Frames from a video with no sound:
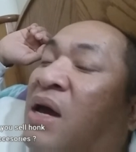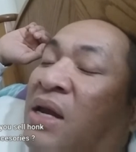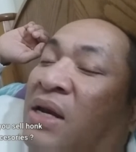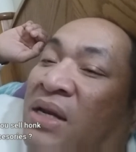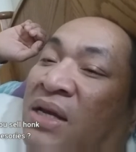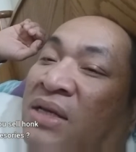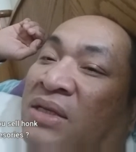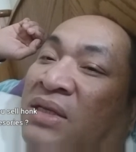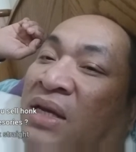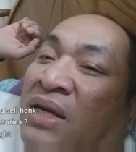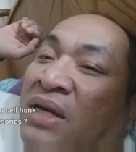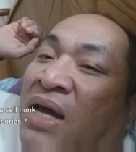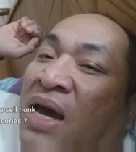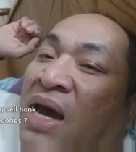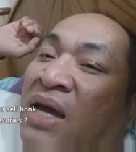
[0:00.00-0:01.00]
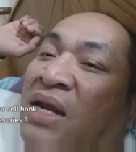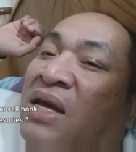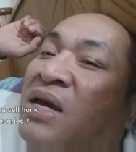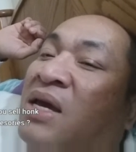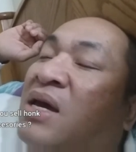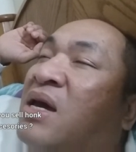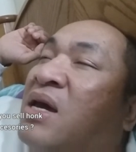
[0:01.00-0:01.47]
and this and that.
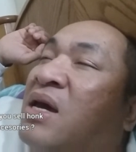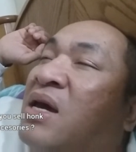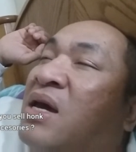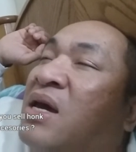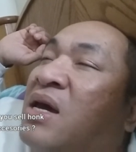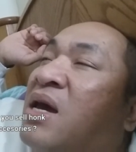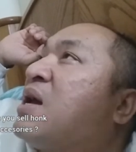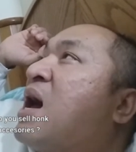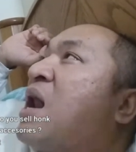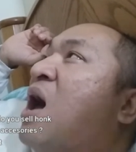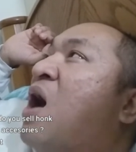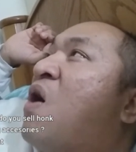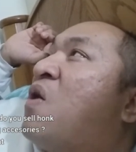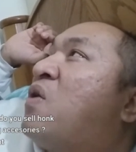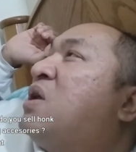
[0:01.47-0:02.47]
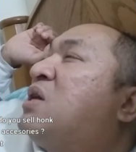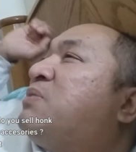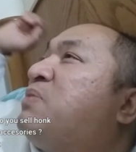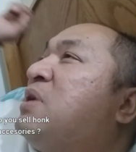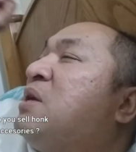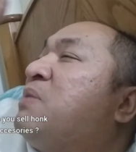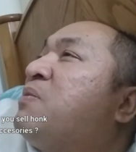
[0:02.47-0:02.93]
And then they got all these
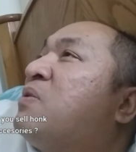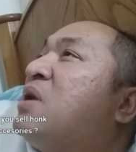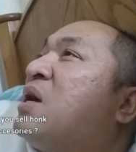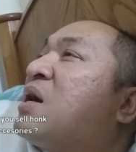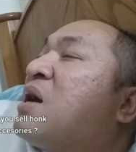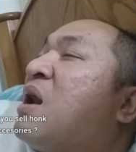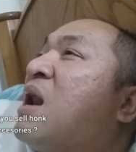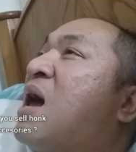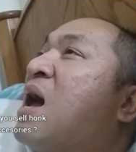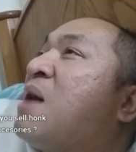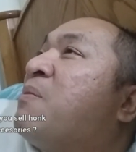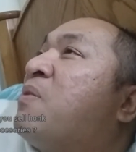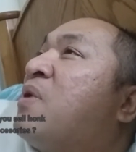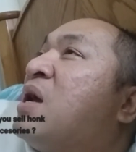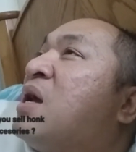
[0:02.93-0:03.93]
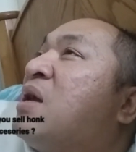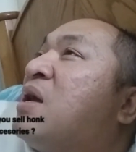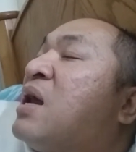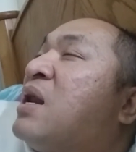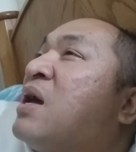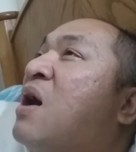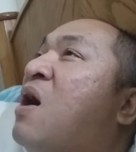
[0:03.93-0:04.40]
people that collaborate
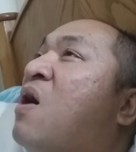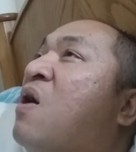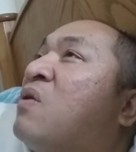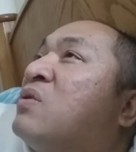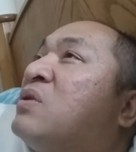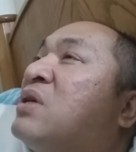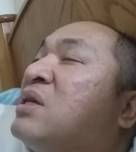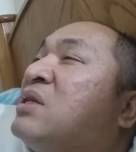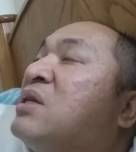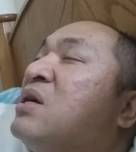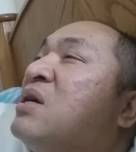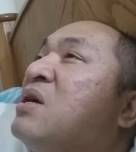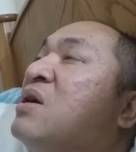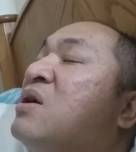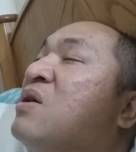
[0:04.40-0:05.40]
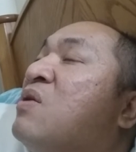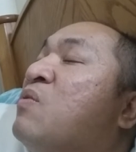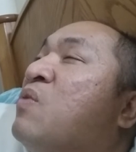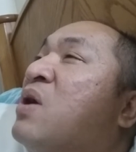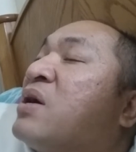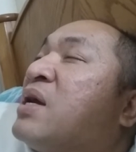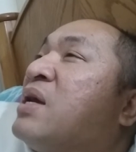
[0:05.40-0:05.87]
and they're all just
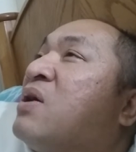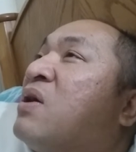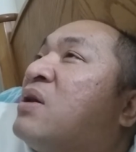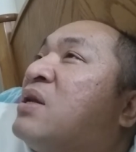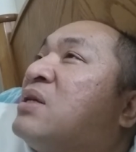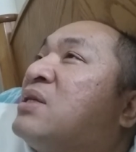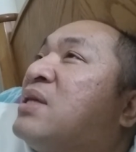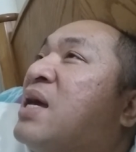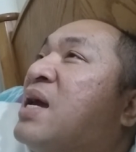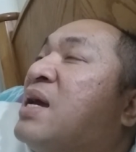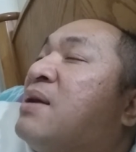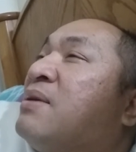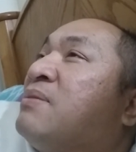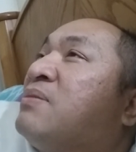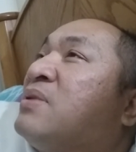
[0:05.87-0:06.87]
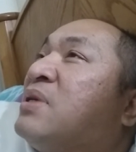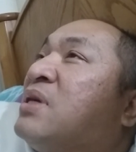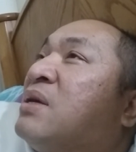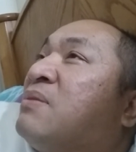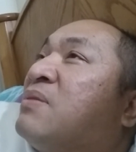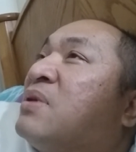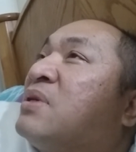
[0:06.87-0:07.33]
working on the same
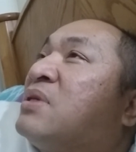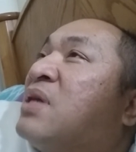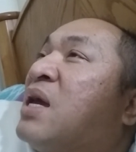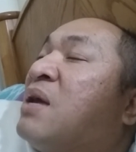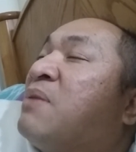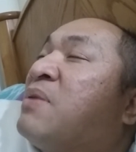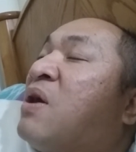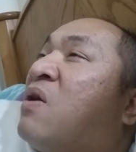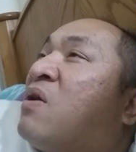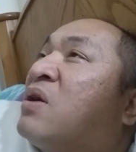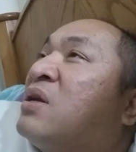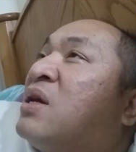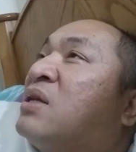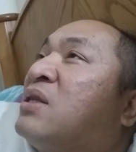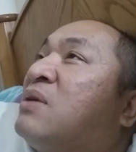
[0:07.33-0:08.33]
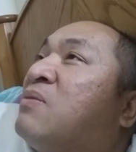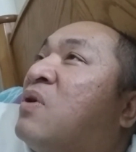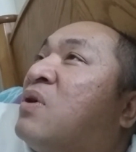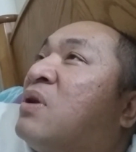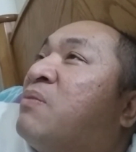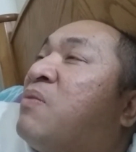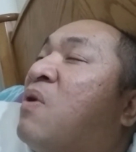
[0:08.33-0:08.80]
team. They are nothing
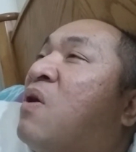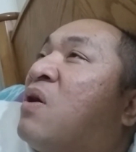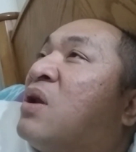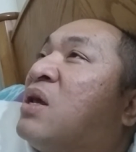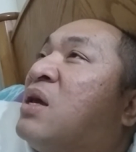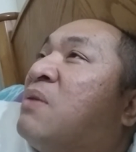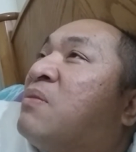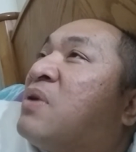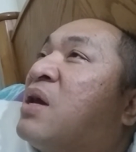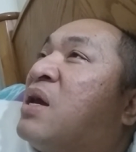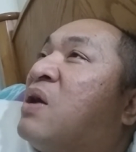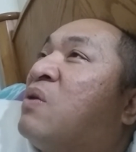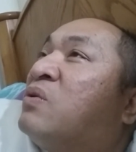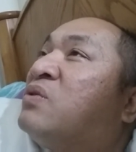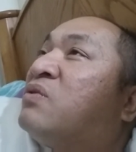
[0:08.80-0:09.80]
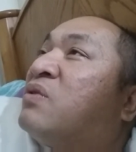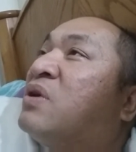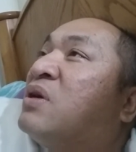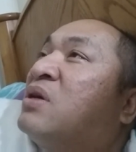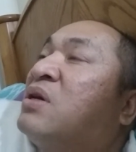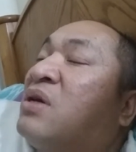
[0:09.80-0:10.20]
more than part of MK Ultra.